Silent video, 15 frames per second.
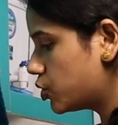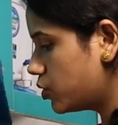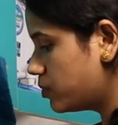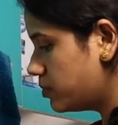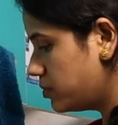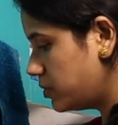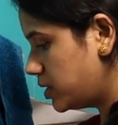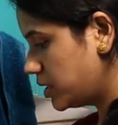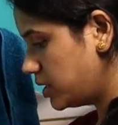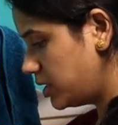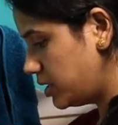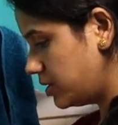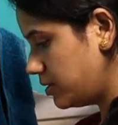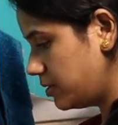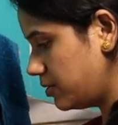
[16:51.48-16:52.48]
So
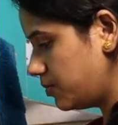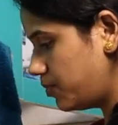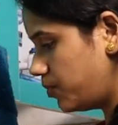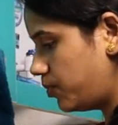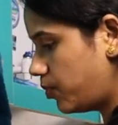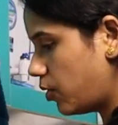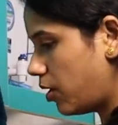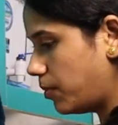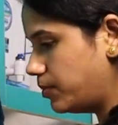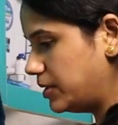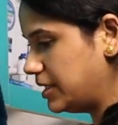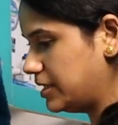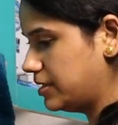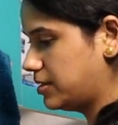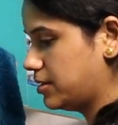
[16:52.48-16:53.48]
just pop
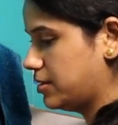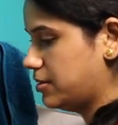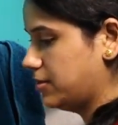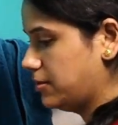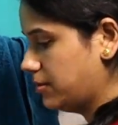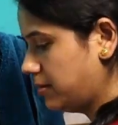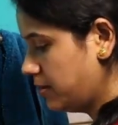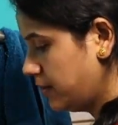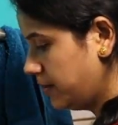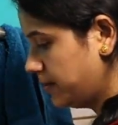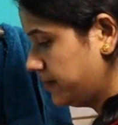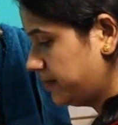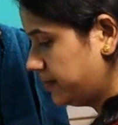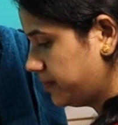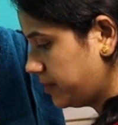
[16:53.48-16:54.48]
these in
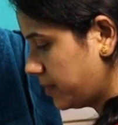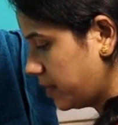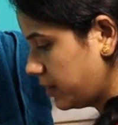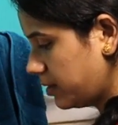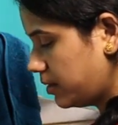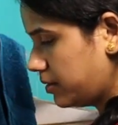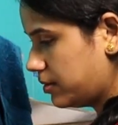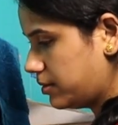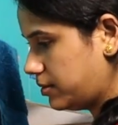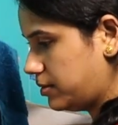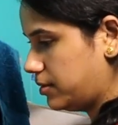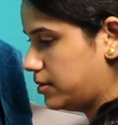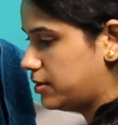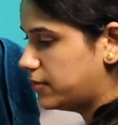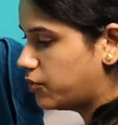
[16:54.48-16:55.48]

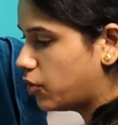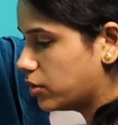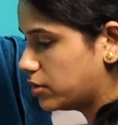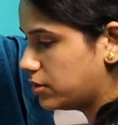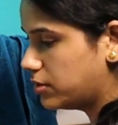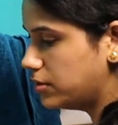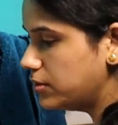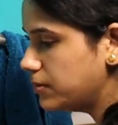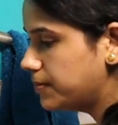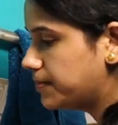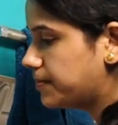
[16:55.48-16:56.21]
the water.